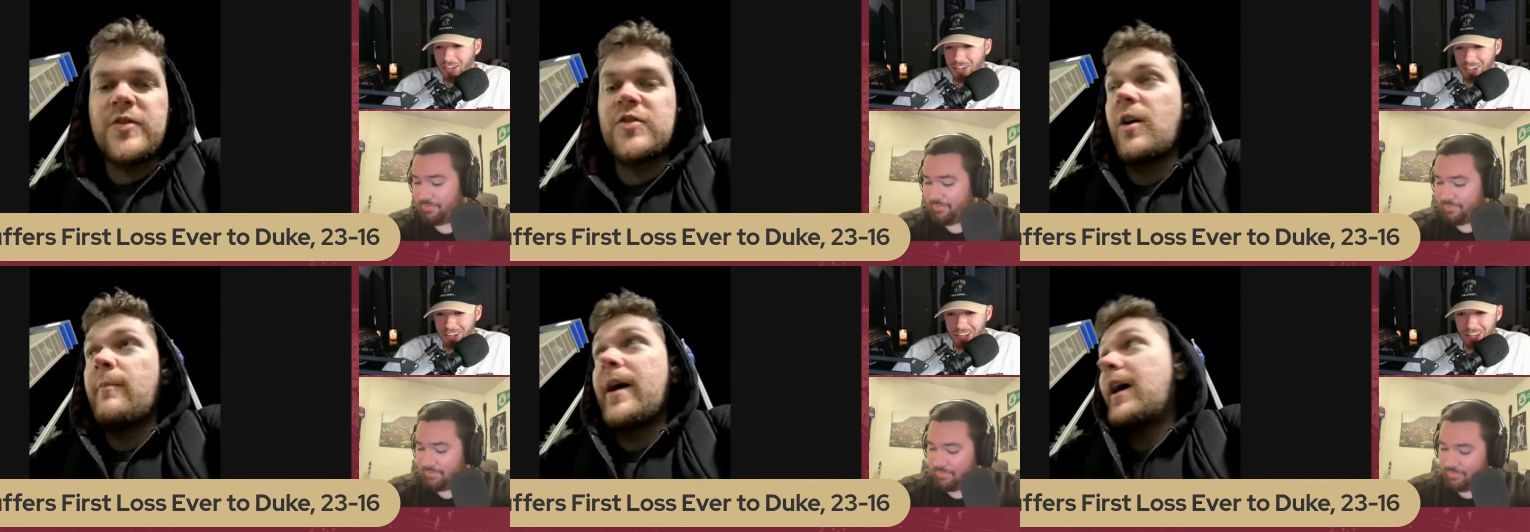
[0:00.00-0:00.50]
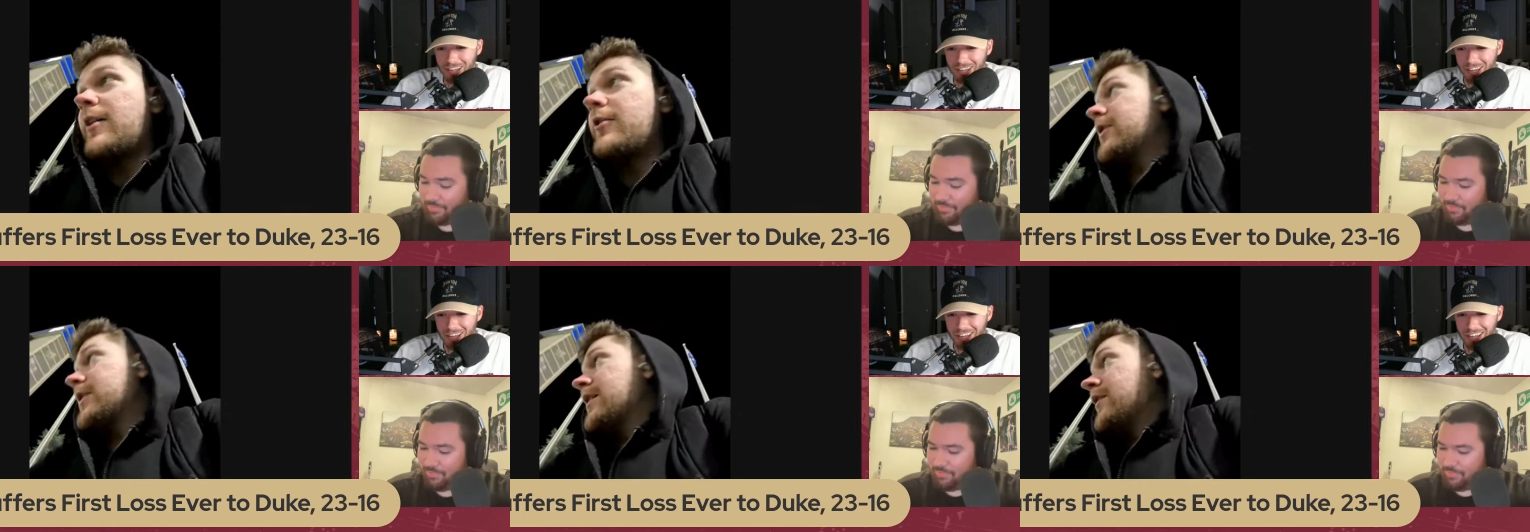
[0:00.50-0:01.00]
Speaker 1: somehow
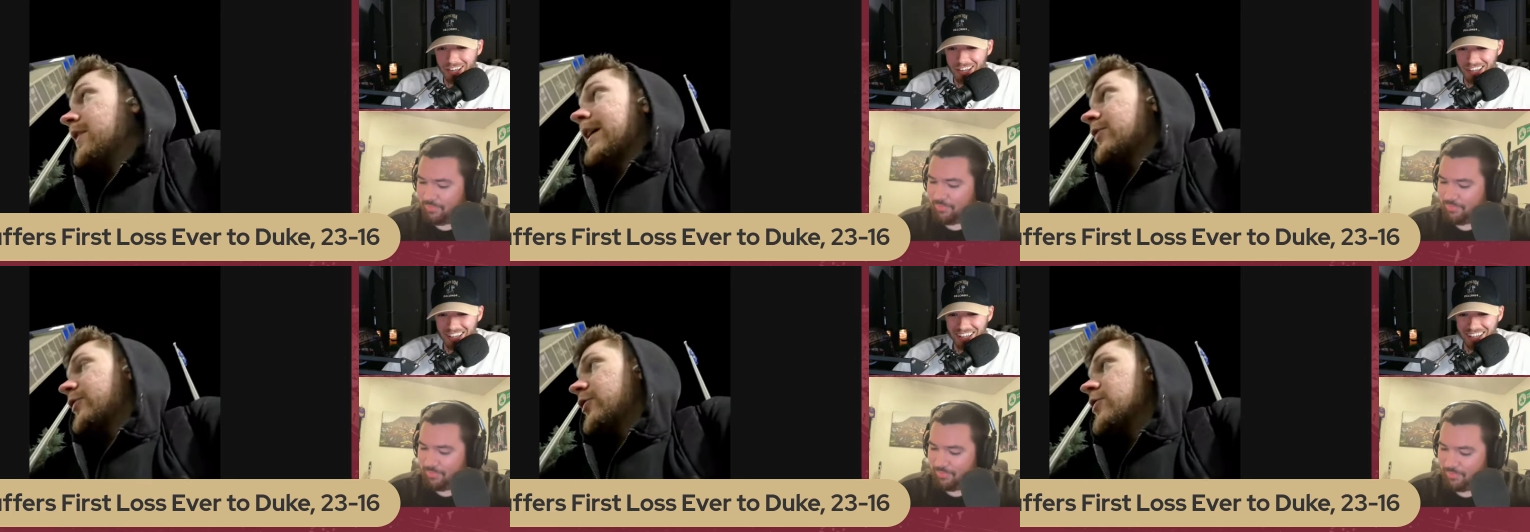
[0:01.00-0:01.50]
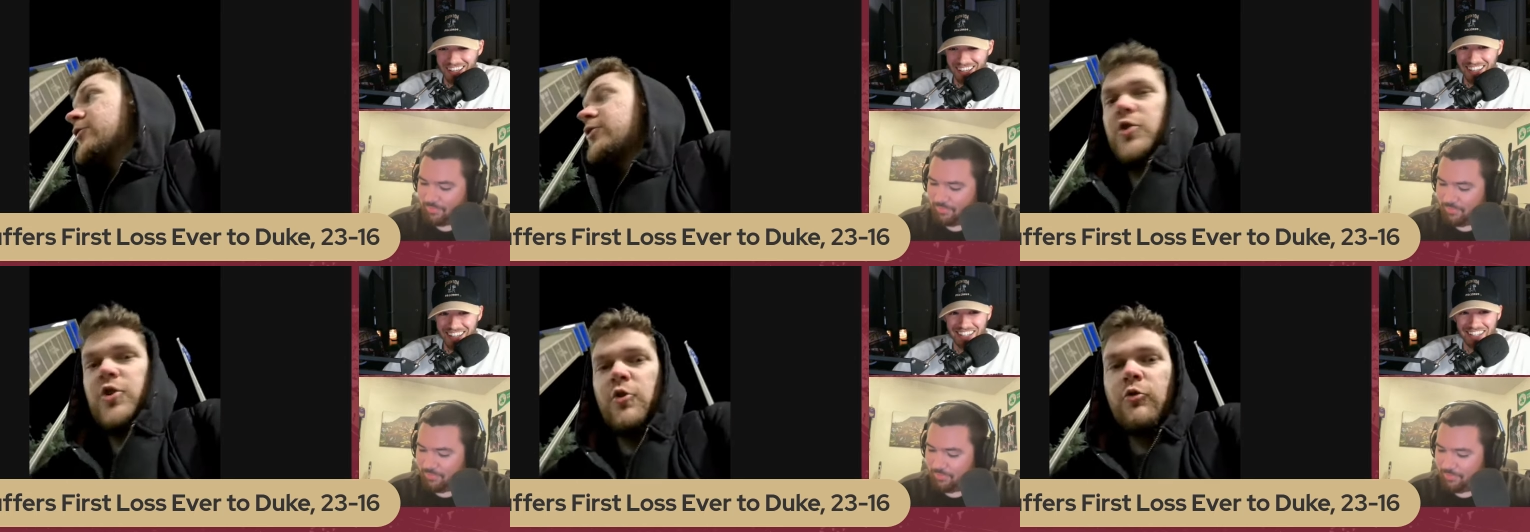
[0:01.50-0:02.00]
in like the
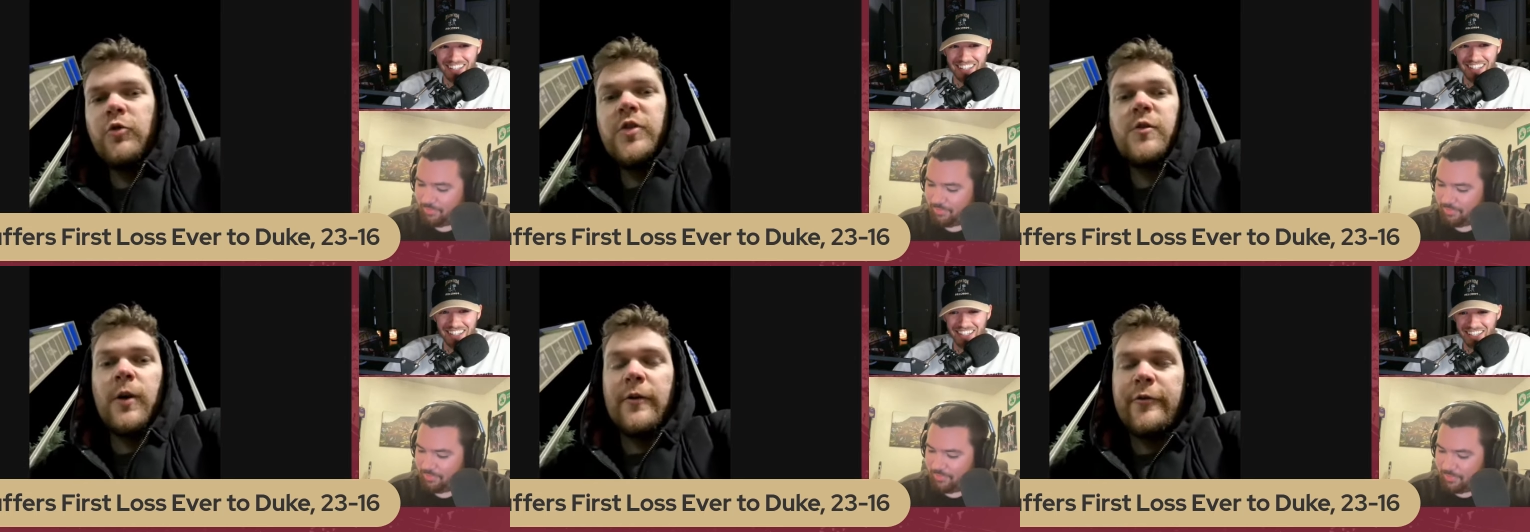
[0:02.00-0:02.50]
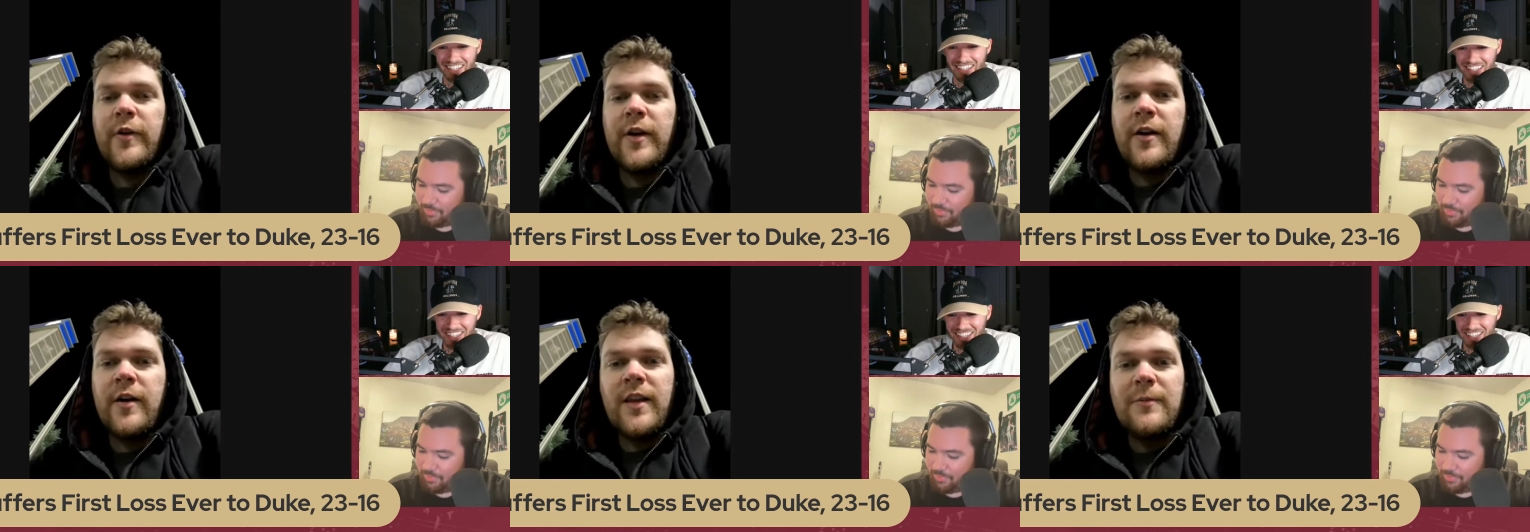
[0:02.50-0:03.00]
two square foot
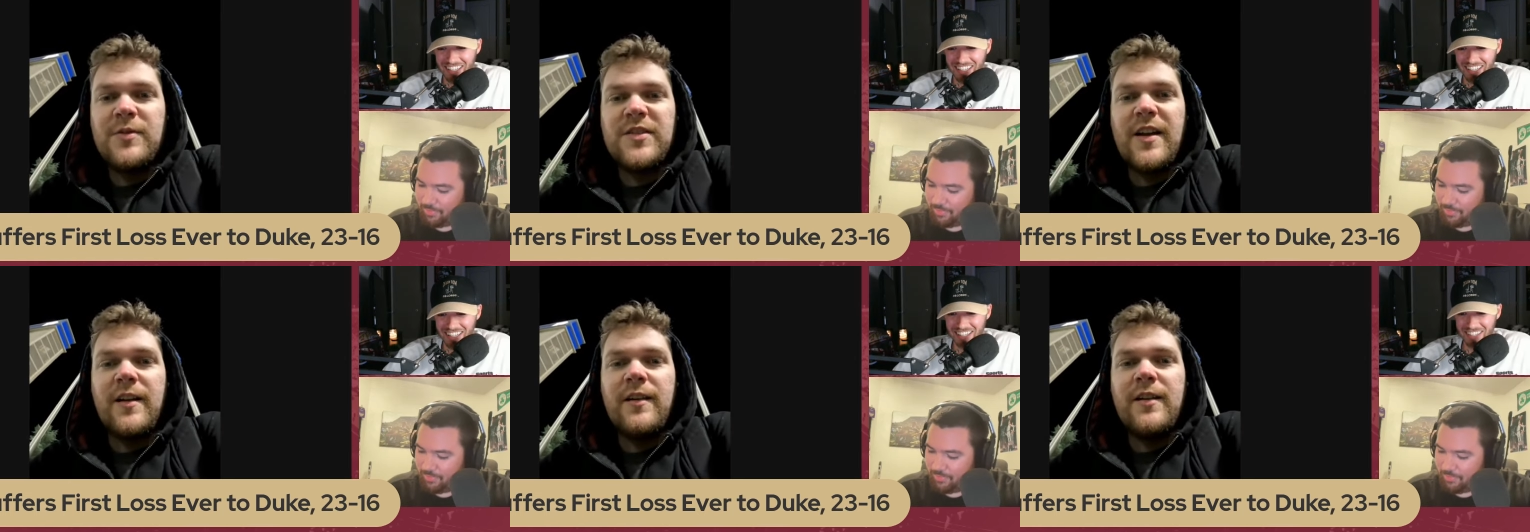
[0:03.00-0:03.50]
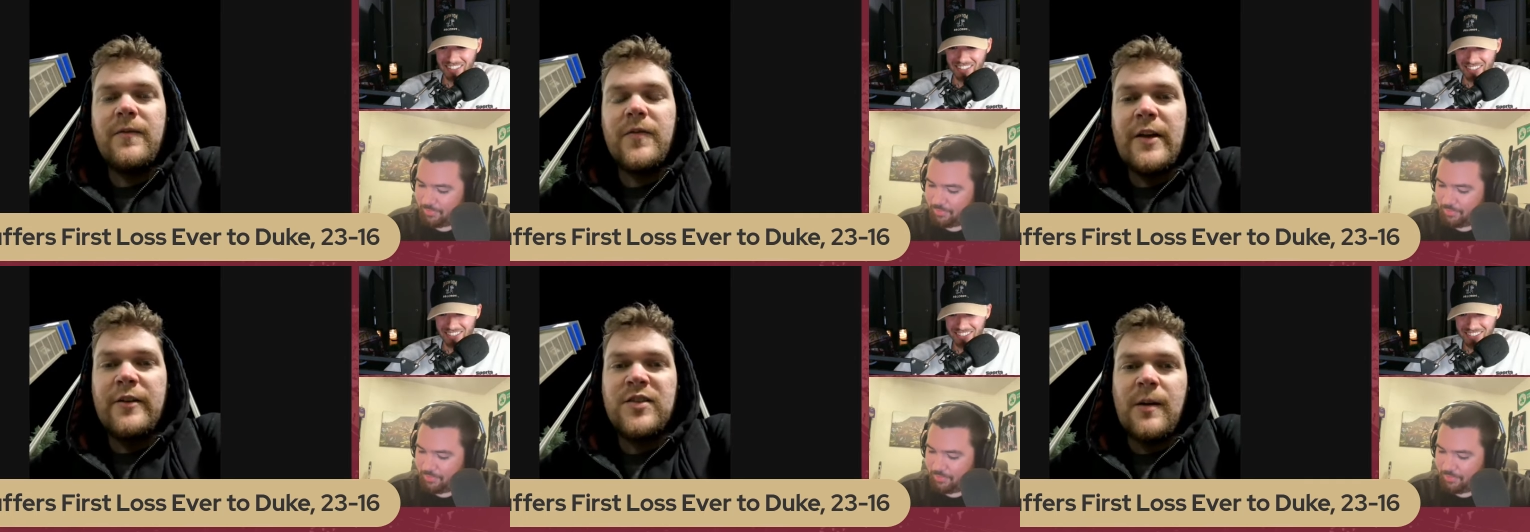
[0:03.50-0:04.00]
area that I'm standing in, it